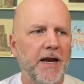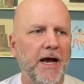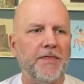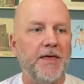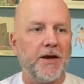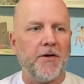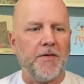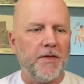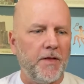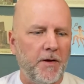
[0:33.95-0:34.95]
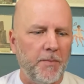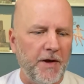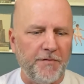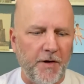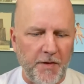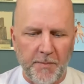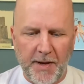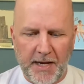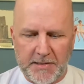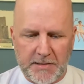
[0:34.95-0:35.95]
I think are by far the
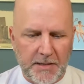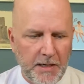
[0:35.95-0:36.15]
best.